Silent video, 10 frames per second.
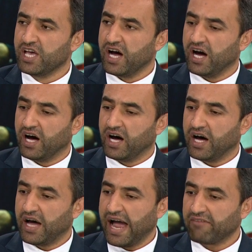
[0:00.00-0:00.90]

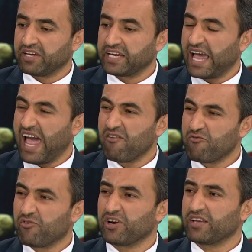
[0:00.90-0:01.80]
having
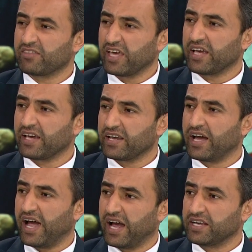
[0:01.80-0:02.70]
everything in
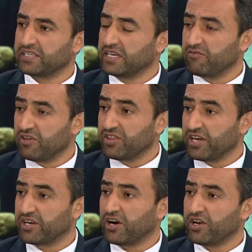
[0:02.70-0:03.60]
hand, even
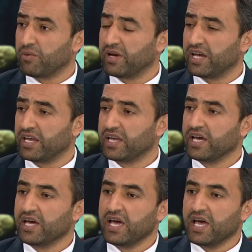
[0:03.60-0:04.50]
the economy.
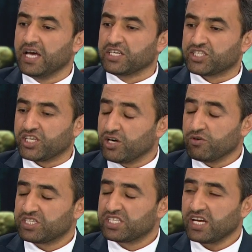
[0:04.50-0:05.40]
So
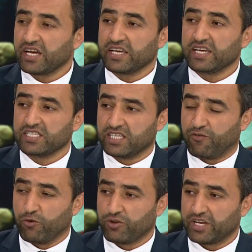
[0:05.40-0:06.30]
it's not easy
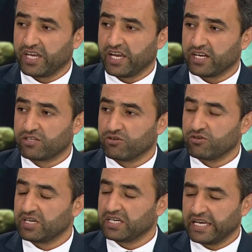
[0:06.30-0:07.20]
for the king
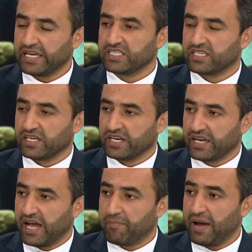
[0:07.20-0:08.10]
to
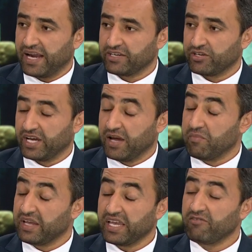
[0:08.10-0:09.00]
easily abandon
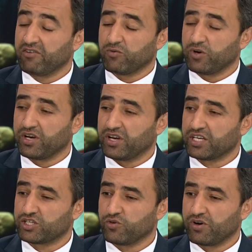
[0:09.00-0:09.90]
him. Even we're
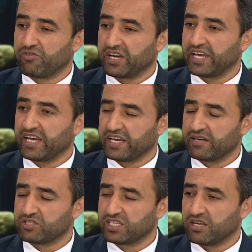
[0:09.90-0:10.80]
not sure if the king
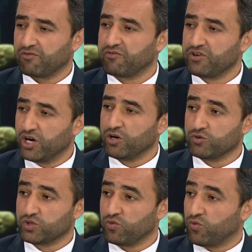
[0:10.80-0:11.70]
himself
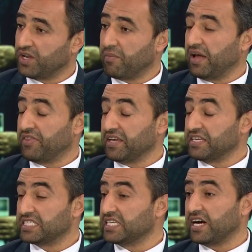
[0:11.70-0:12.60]
knows what about the
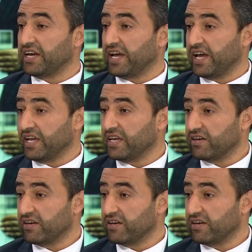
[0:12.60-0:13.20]
CIA